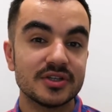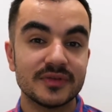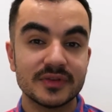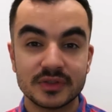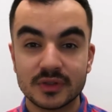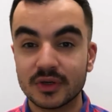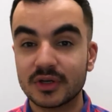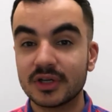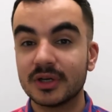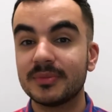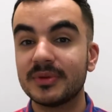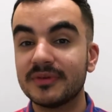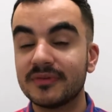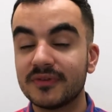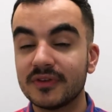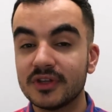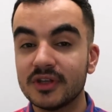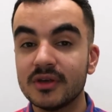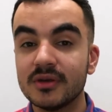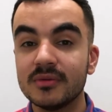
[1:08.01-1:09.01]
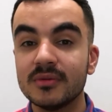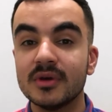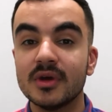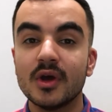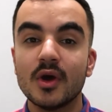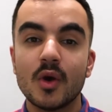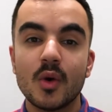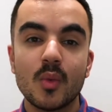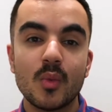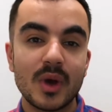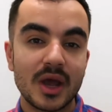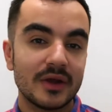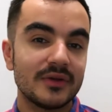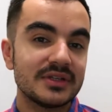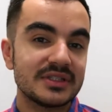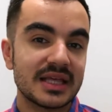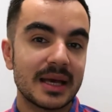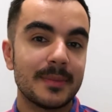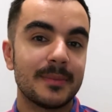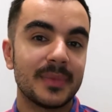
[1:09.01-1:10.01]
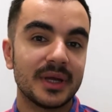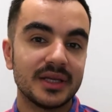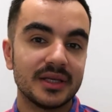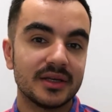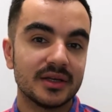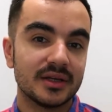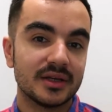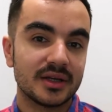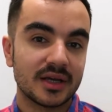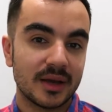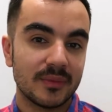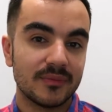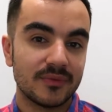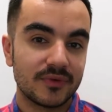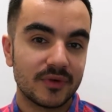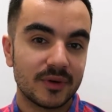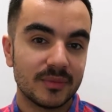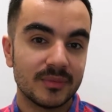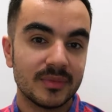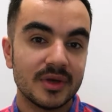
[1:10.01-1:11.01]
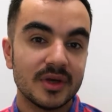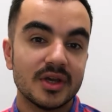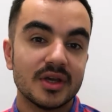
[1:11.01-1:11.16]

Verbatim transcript: so if it's not going to be for you, where is that money going to come from?